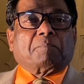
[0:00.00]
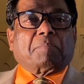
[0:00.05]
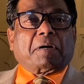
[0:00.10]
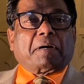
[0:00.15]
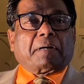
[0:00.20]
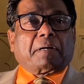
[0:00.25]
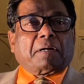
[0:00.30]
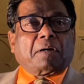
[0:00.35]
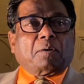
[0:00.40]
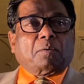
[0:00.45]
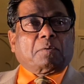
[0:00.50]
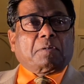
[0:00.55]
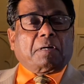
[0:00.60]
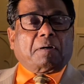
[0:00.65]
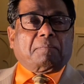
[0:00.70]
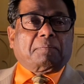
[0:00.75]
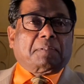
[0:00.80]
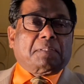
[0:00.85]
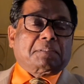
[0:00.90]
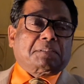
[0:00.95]
background
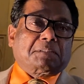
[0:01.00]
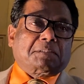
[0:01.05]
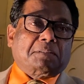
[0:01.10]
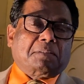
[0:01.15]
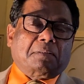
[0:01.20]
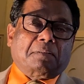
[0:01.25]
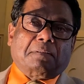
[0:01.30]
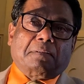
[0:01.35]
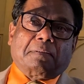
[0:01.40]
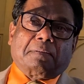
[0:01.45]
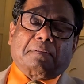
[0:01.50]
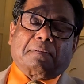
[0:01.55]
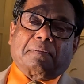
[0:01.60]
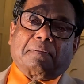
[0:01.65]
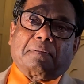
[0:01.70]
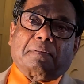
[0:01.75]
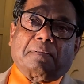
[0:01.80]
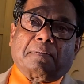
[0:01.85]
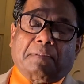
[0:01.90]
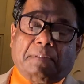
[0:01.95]
of this song,
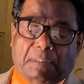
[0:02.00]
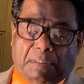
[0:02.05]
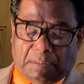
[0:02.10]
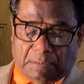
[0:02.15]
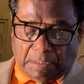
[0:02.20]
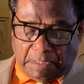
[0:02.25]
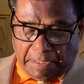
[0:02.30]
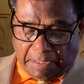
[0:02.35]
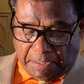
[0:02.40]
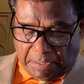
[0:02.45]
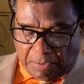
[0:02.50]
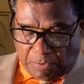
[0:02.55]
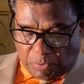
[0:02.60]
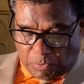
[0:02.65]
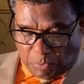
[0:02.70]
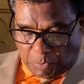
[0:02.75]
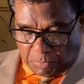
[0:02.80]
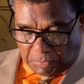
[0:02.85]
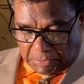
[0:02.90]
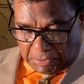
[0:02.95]
the lady who
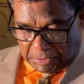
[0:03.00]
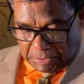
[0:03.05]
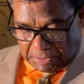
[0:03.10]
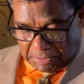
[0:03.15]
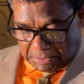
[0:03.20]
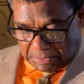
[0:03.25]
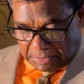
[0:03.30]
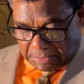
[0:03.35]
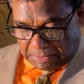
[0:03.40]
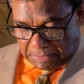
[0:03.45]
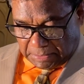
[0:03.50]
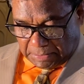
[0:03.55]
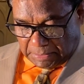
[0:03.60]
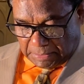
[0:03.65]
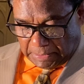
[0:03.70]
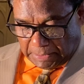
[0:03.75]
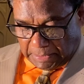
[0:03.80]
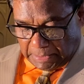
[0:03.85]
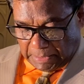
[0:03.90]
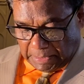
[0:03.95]
wrote this,
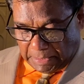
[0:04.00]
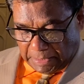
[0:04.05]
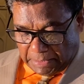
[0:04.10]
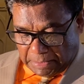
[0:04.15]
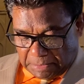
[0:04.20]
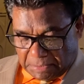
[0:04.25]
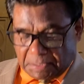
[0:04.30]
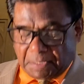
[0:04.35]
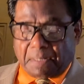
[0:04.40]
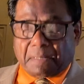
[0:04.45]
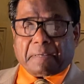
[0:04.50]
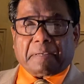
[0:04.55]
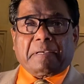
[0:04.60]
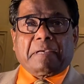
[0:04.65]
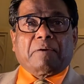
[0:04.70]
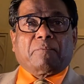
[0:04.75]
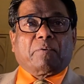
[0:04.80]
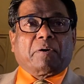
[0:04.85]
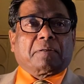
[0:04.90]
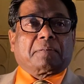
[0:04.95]
Eliza
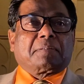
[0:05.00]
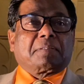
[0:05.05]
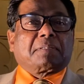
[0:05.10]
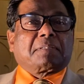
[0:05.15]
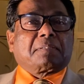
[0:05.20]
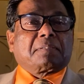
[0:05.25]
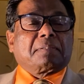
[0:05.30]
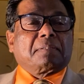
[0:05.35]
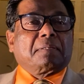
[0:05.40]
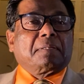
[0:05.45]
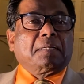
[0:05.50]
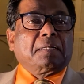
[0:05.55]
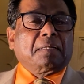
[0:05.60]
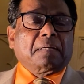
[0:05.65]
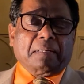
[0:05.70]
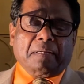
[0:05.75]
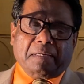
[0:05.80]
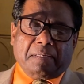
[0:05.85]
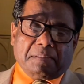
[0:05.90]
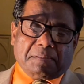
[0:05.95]
Hewitt,
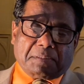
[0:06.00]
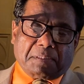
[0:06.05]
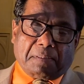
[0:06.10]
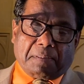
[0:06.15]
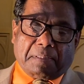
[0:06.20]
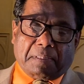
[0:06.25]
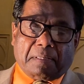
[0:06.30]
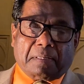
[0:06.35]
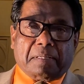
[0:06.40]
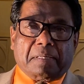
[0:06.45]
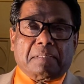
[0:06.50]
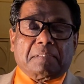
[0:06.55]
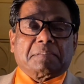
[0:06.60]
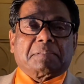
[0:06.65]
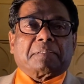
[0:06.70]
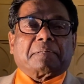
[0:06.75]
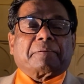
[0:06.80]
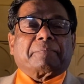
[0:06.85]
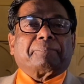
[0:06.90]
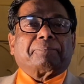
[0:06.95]
Lisa,
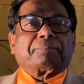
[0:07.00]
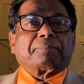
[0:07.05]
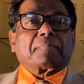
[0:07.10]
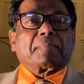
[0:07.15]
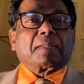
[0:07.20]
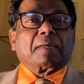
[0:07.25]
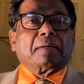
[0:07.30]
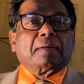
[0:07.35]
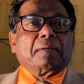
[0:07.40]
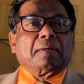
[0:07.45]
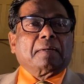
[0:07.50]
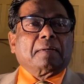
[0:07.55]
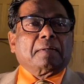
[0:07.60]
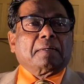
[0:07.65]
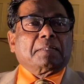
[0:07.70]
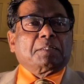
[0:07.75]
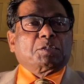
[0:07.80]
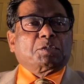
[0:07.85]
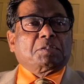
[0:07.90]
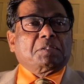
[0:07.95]
Eliza,
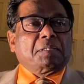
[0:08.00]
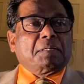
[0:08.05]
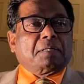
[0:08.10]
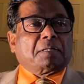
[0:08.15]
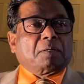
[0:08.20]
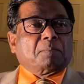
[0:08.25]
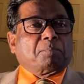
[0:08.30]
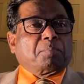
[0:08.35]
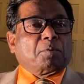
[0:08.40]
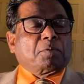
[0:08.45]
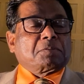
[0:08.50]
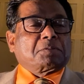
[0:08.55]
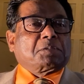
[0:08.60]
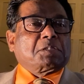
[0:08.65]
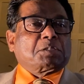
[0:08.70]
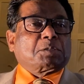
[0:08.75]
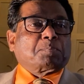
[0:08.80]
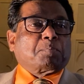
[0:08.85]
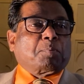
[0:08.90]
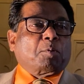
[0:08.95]
she composed
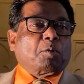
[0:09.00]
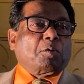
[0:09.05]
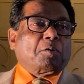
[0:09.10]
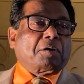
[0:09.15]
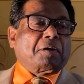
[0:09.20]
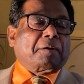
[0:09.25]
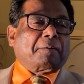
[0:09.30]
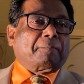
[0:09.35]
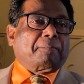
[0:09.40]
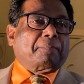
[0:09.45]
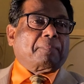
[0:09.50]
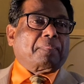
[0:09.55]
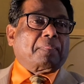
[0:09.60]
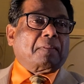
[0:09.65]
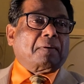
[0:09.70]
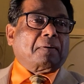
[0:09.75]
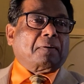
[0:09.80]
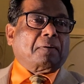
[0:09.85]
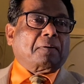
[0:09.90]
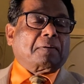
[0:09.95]
this poem
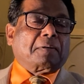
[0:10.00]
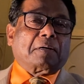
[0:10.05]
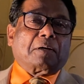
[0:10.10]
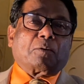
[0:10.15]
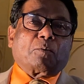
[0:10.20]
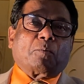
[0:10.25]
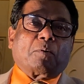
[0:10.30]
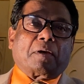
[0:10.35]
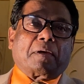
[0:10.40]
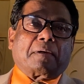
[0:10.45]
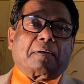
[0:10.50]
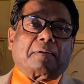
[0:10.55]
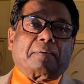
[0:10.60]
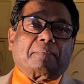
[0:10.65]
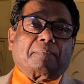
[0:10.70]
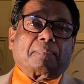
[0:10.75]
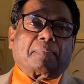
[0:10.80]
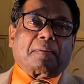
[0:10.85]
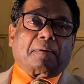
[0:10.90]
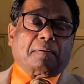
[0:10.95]
on her way
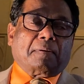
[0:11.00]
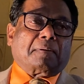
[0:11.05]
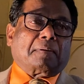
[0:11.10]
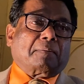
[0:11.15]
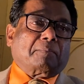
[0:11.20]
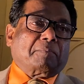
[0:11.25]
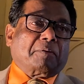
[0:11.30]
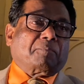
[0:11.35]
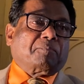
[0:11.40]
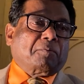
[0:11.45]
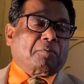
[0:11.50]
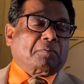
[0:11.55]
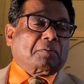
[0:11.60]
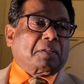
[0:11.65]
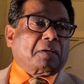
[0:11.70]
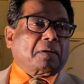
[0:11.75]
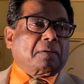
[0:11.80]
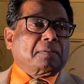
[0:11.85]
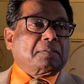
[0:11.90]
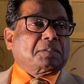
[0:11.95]
or before
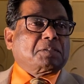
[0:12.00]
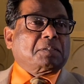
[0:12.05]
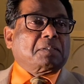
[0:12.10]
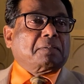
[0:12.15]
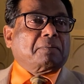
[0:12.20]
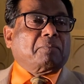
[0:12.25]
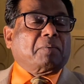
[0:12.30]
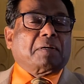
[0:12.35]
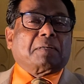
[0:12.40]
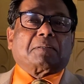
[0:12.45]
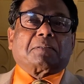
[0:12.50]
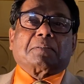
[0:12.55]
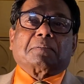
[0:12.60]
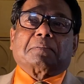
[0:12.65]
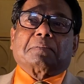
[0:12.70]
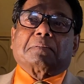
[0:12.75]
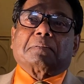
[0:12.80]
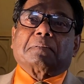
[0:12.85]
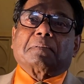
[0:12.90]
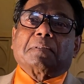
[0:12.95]
they, she went
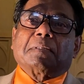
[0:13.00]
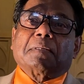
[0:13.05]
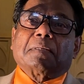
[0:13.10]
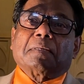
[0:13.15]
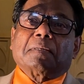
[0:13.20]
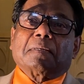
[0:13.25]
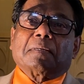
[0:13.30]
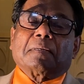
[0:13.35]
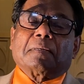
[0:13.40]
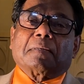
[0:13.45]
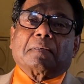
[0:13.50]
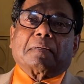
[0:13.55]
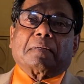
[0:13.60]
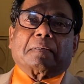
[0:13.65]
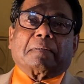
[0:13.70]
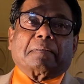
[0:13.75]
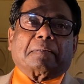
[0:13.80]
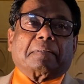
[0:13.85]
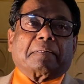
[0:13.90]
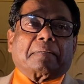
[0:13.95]
to
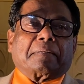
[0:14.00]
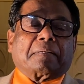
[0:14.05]
uh, a